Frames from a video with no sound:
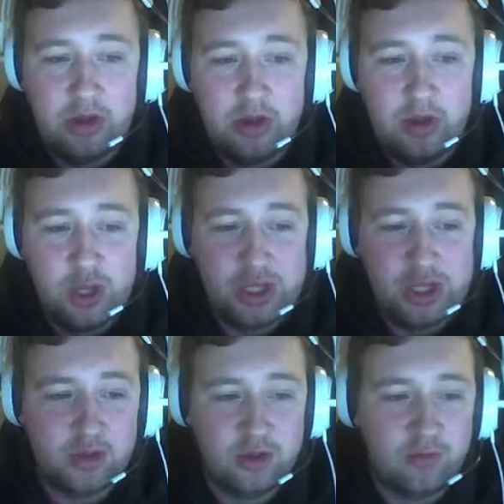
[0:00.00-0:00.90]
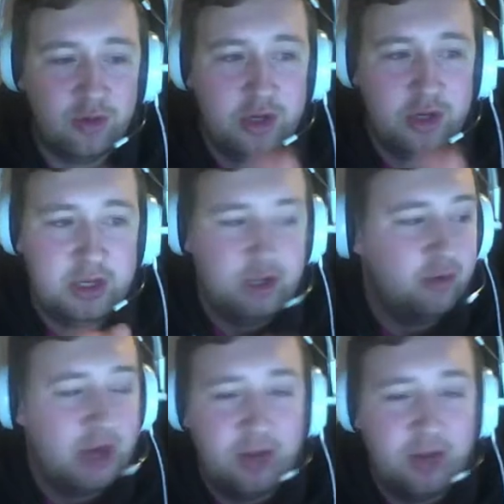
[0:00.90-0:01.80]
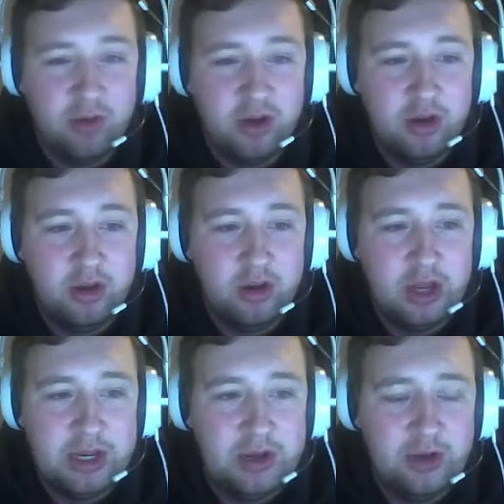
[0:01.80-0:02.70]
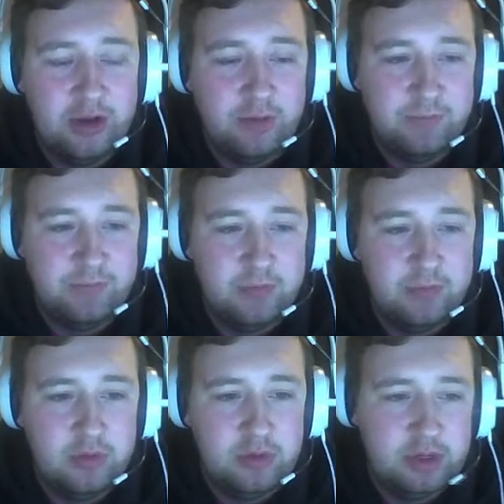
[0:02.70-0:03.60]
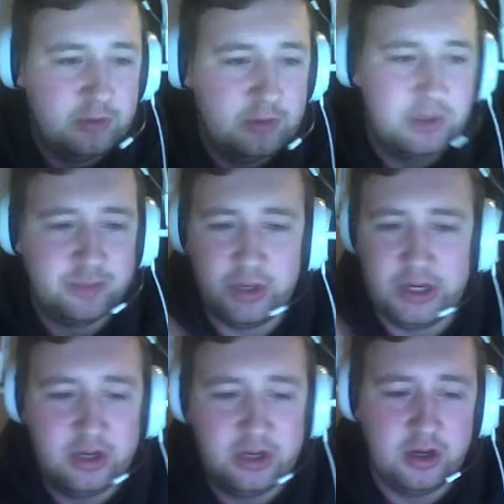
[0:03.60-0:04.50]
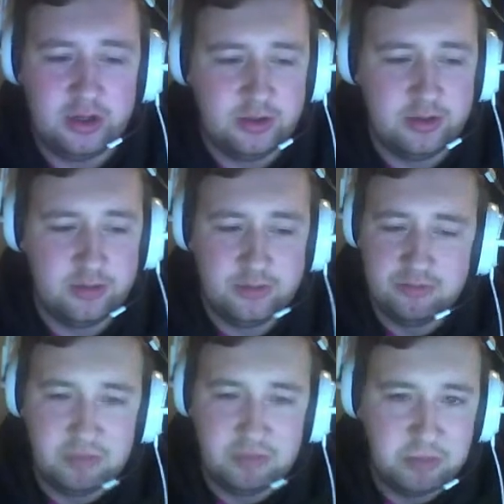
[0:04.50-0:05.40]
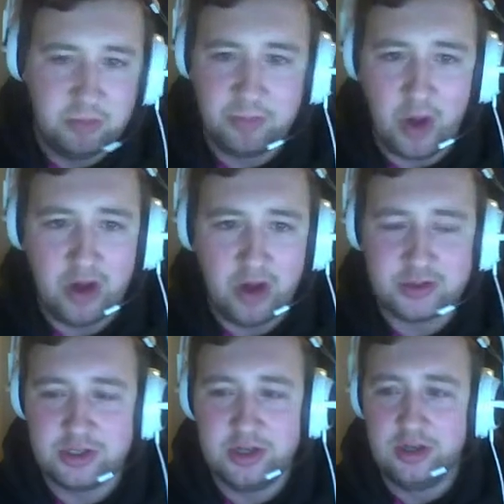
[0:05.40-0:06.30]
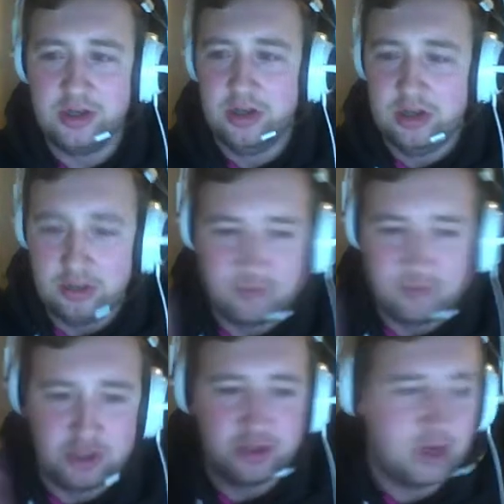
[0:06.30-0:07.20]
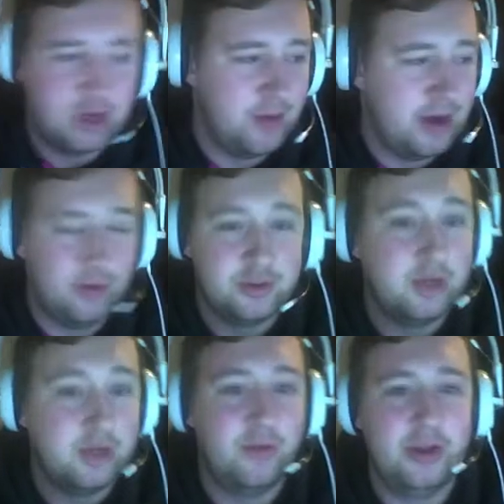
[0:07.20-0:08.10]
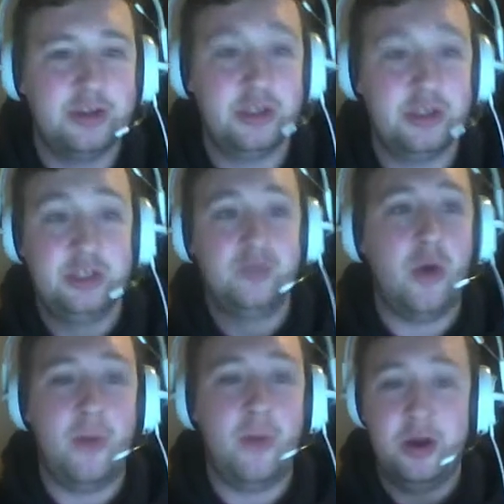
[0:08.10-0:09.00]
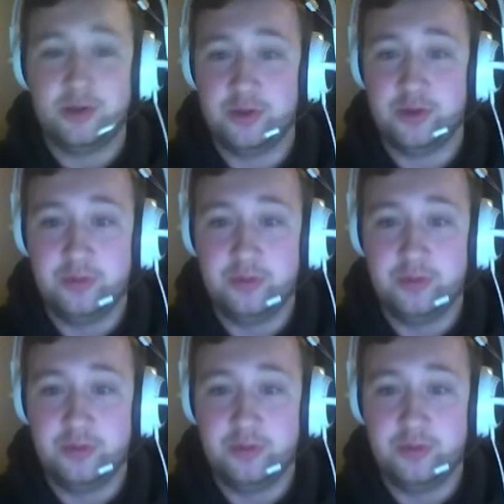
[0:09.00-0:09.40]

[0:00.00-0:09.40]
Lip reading: it's not really a UK one, and they're always picking like parts that have just come out or stuff like this. This is my personal,